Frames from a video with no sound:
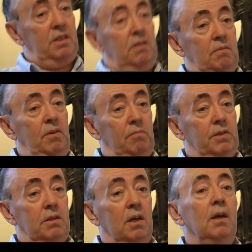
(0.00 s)
at the
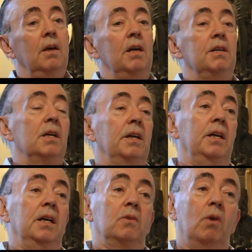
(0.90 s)
moment. He's a
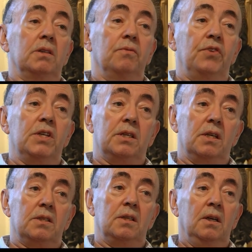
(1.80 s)
leading quantum
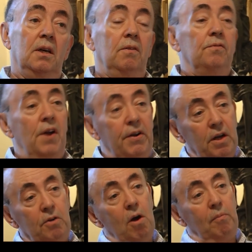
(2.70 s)
physicist and very
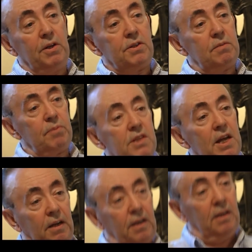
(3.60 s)
anomaly
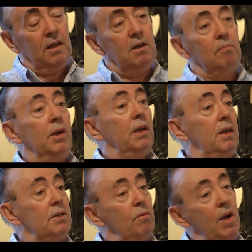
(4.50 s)
sympathetic, but
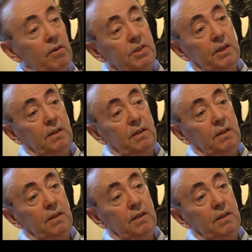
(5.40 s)
he's a rarity.